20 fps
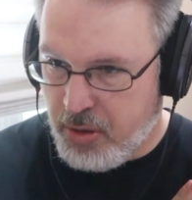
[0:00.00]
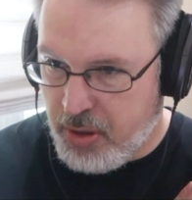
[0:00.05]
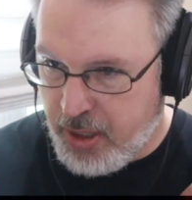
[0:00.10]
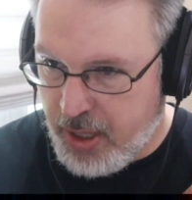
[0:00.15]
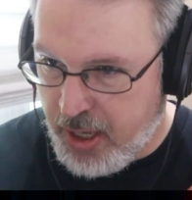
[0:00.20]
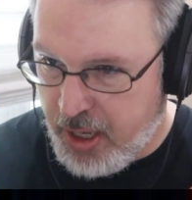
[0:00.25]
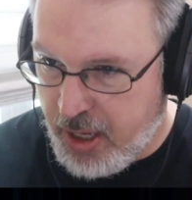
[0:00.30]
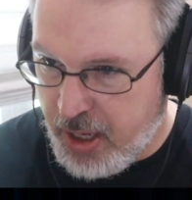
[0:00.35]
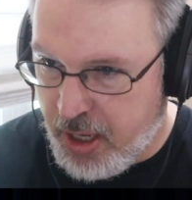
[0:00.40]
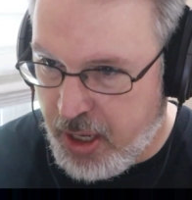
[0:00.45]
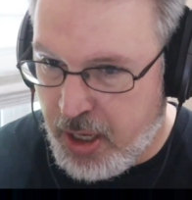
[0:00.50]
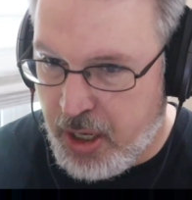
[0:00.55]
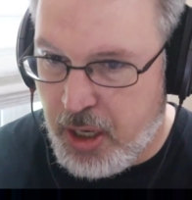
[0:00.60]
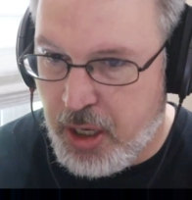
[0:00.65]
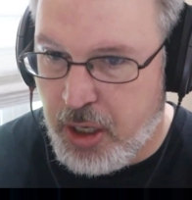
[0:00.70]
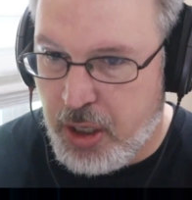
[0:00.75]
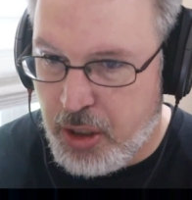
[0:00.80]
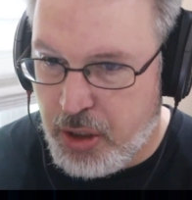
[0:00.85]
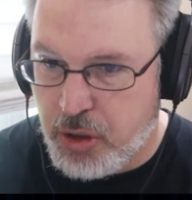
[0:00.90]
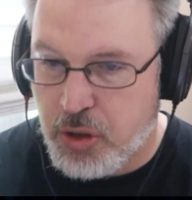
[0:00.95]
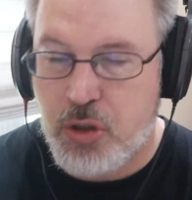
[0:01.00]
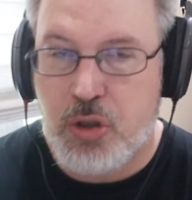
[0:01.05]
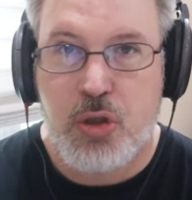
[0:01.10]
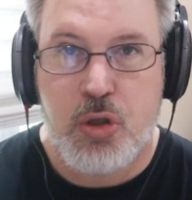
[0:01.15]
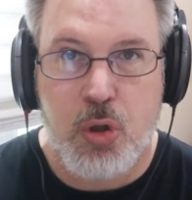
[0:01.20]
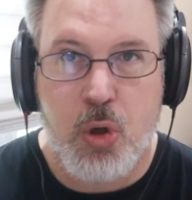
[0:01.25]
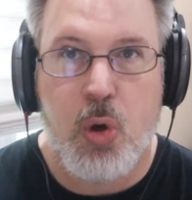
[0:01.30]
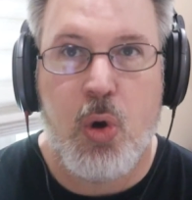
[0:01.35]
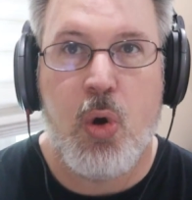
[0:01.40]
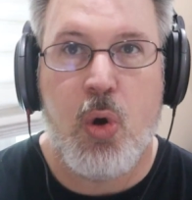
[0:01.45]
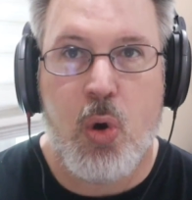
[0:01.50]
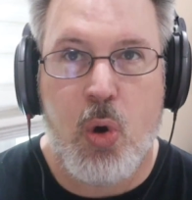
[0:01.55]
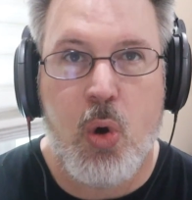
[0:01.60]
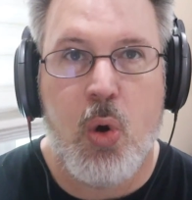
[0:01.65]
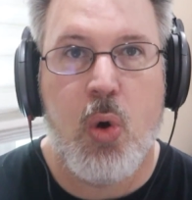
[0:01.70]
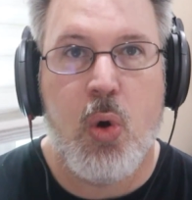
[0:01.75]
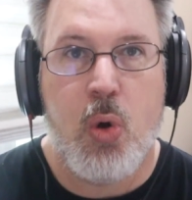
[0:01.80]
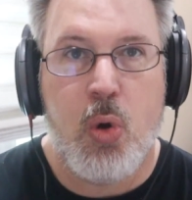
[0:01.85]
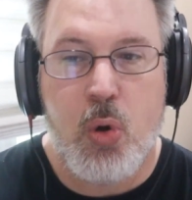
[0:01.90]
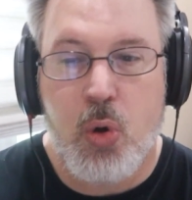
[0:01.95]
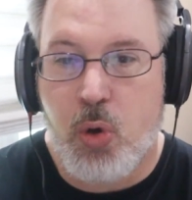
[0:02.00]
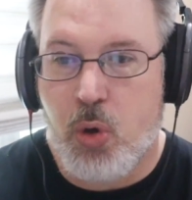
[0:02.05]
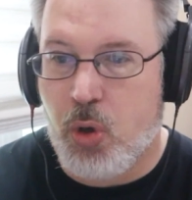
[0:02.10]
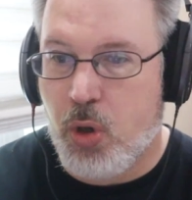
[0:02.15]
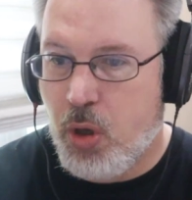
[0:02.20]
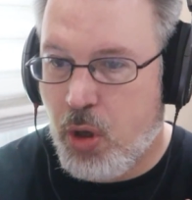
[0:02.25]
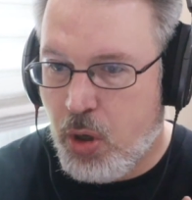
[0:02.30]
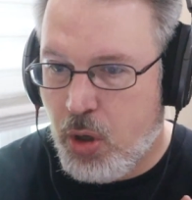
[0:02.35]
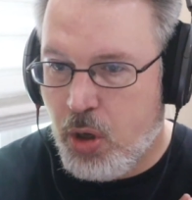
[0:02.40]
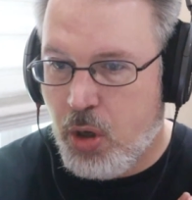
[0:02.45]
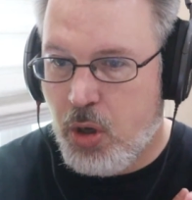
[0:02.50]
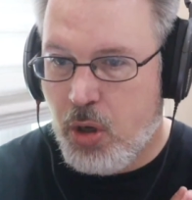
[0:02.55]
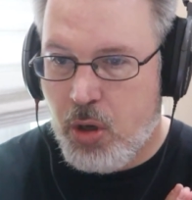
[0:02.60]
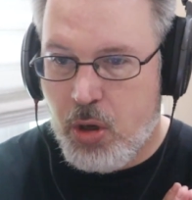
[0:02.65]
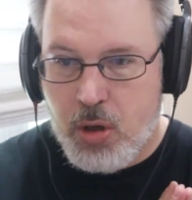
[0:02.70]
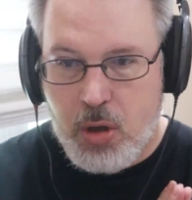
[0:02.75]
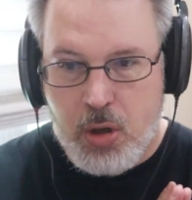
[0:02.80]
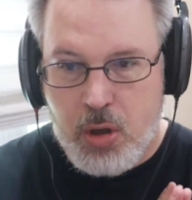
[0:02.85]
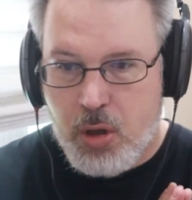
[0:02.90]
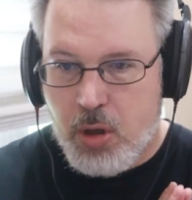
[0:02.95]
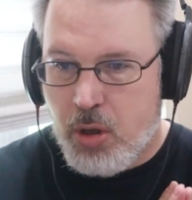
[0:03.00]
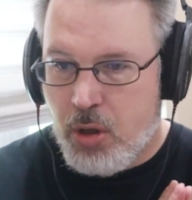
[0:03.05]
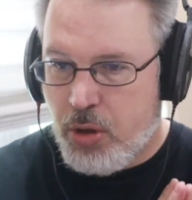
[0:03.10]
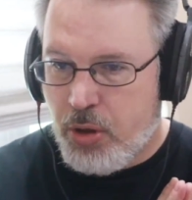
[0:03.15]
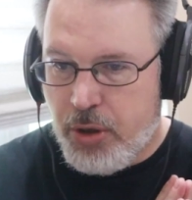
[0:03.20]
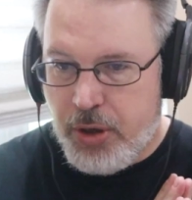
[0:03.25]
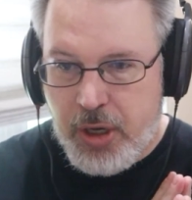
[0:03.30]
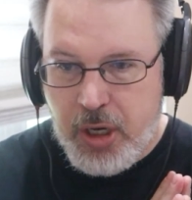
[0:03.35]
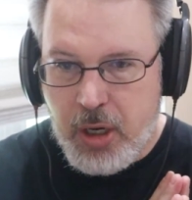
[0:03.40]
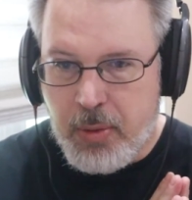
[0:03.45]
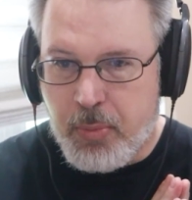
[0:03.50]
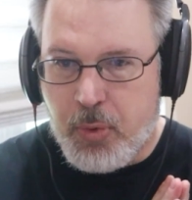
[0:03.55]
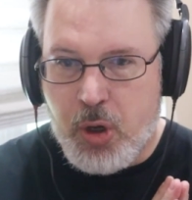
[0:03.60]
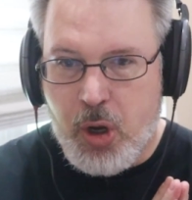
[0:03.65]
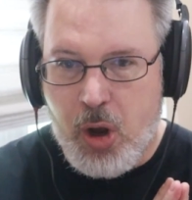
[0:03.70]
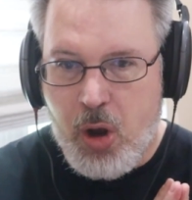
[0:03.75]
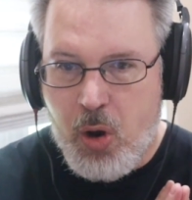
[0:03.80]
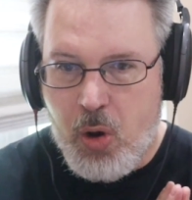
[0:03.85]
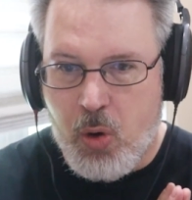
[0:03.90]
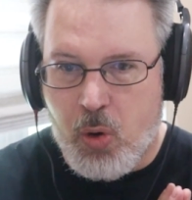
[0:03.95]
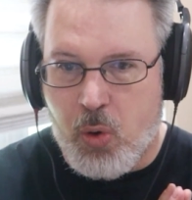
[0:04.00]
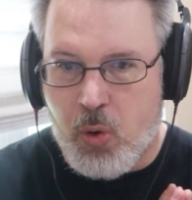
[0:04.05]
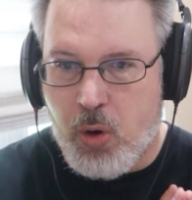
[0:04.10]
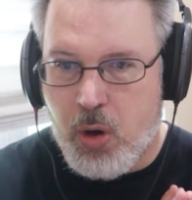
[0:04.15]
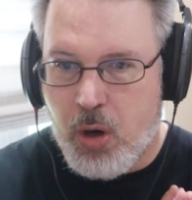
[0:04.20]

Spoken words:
Play soul. Look at him go.